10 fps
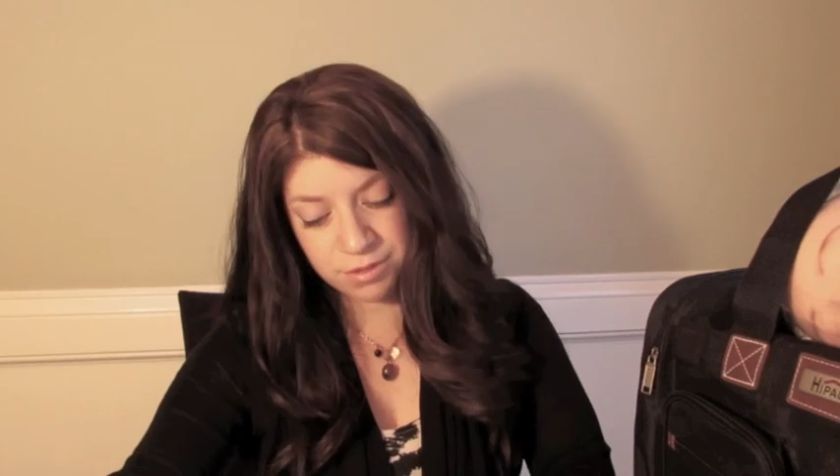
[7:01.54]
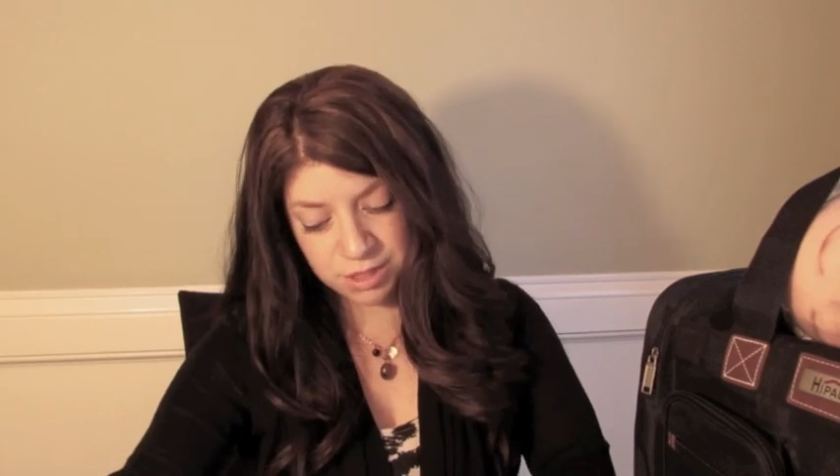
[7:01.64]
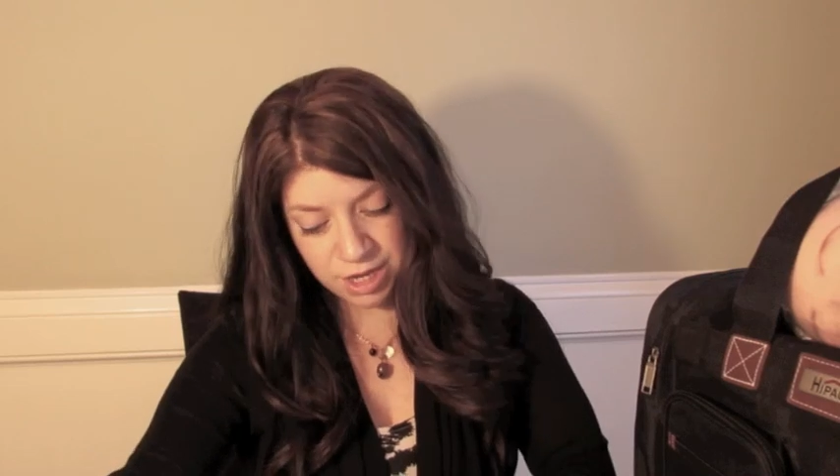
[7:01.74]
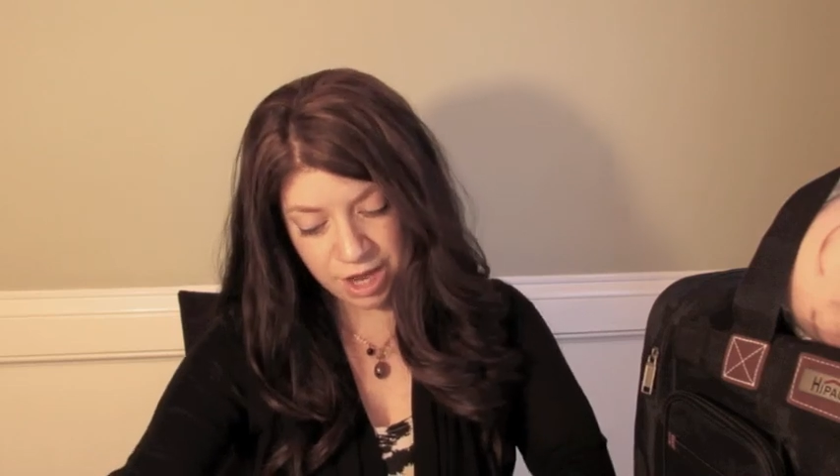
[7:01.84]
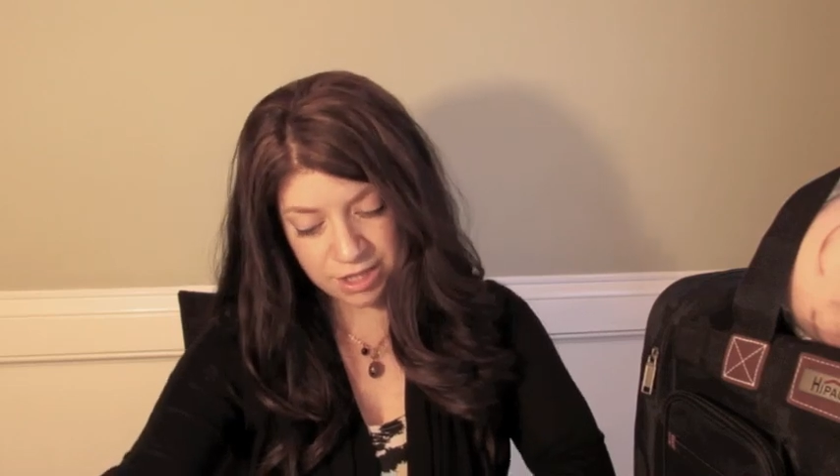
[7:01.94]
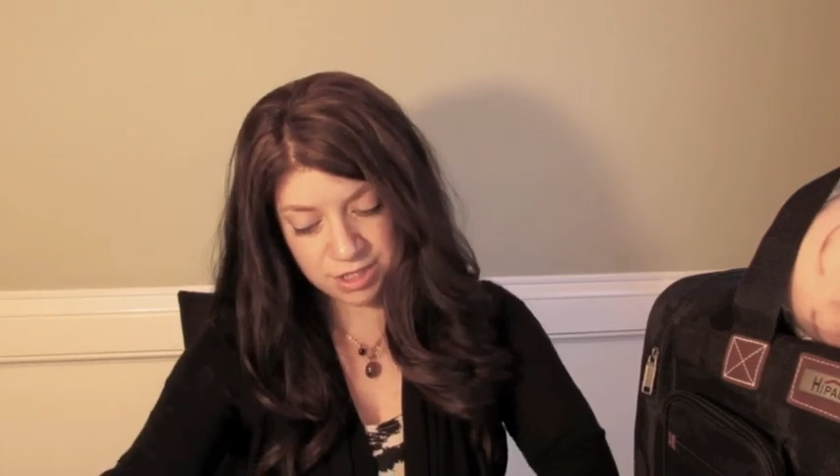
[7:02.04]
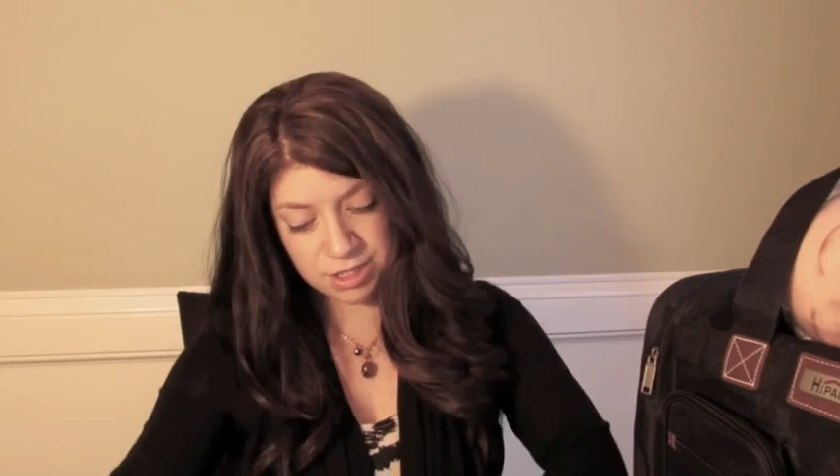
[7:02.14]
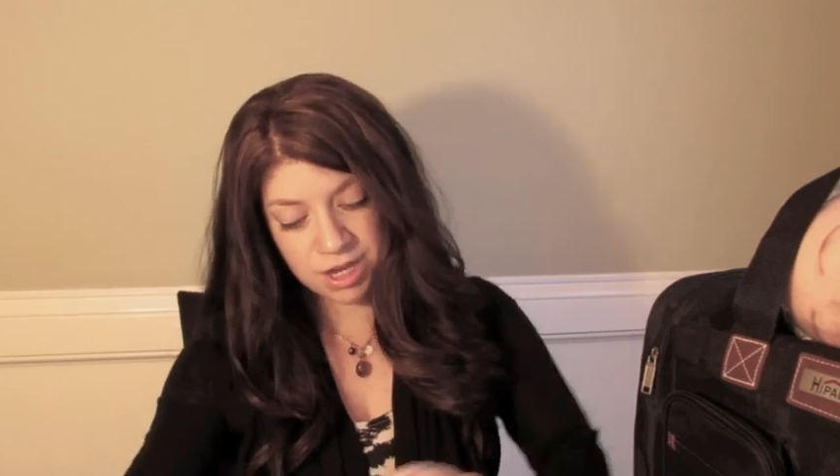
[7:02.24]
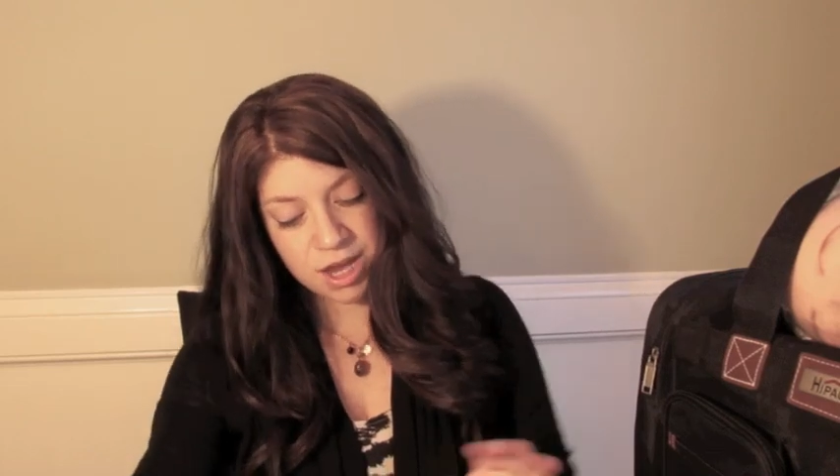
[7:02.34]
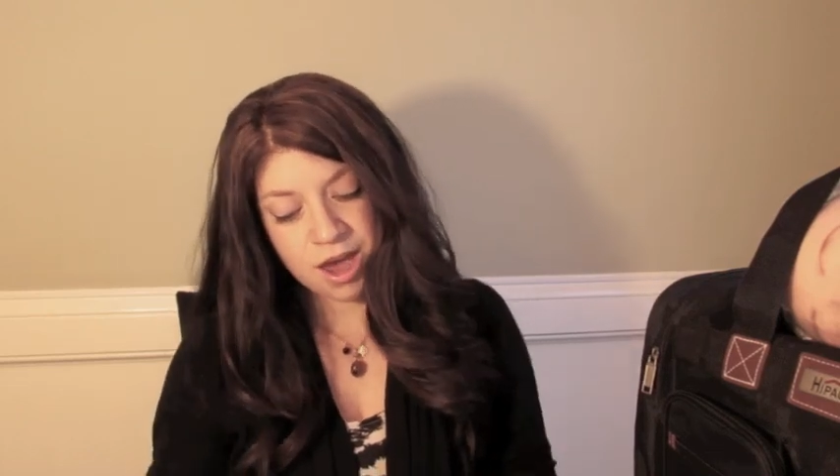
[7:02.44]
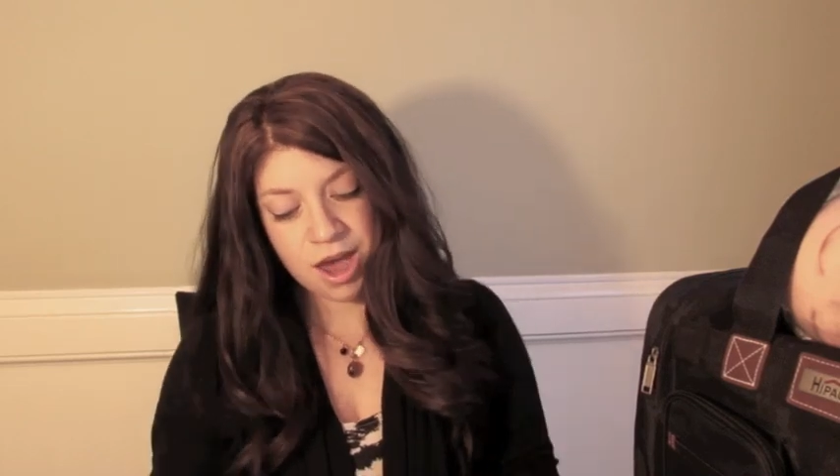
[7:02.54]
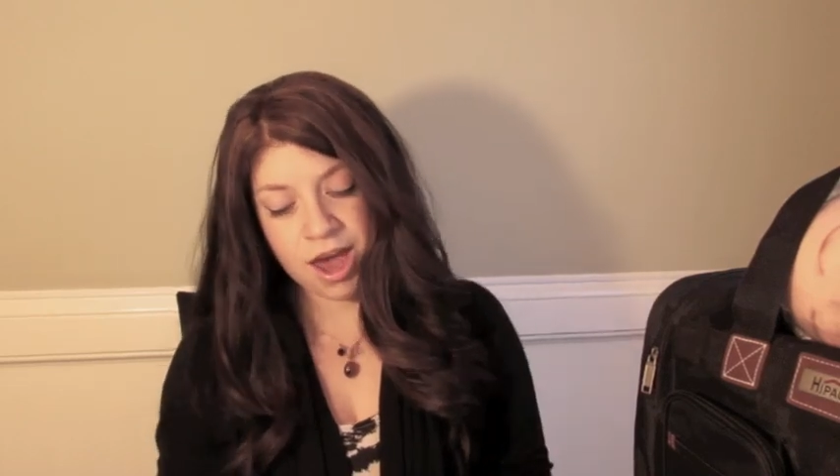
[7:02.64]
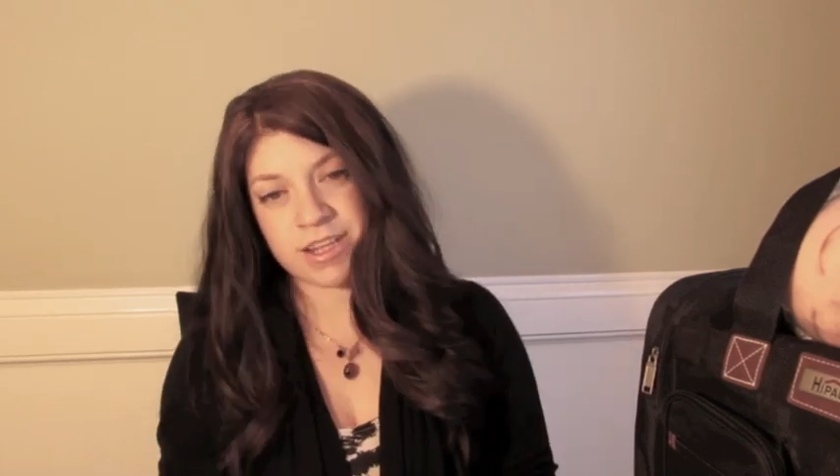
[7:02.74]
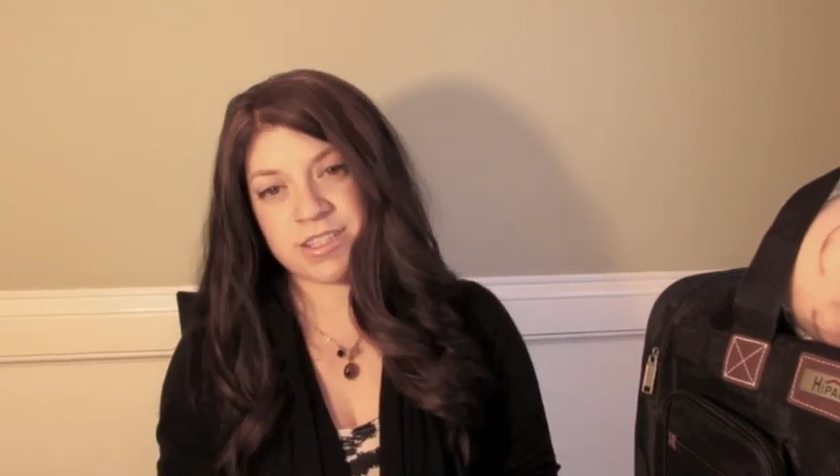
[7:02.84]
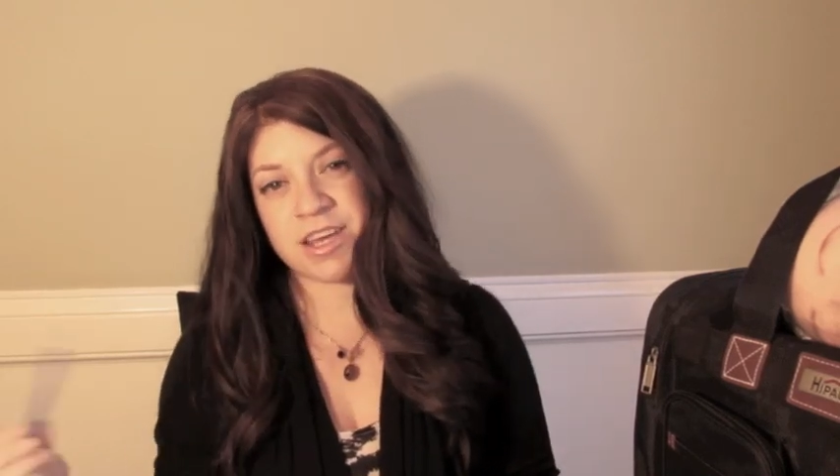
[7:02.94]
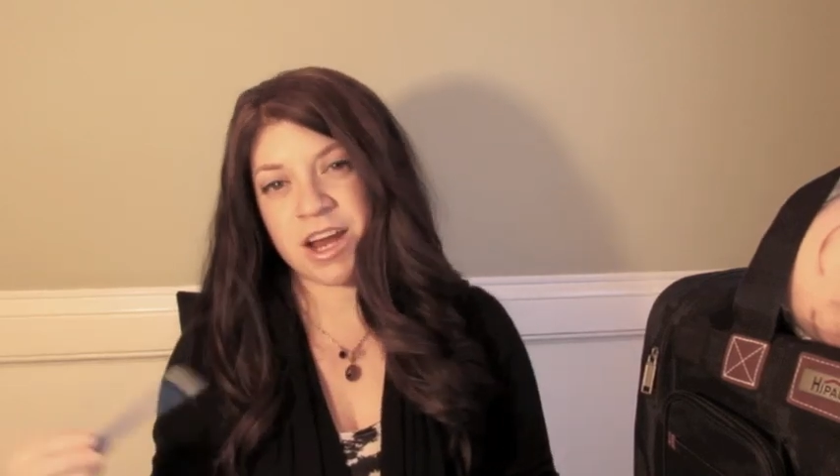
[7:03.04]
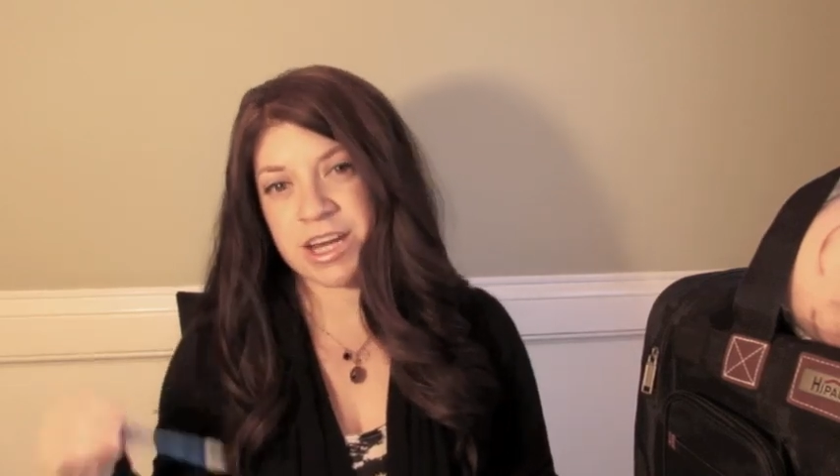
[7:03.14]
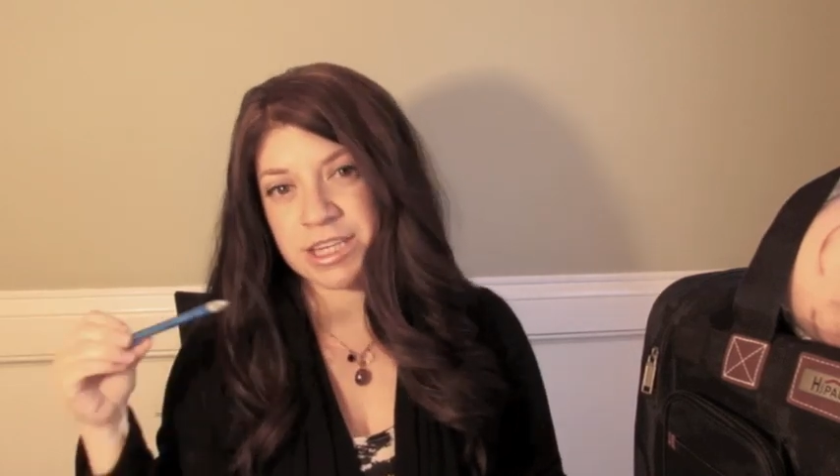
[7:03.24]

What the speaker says: the test. And sorry,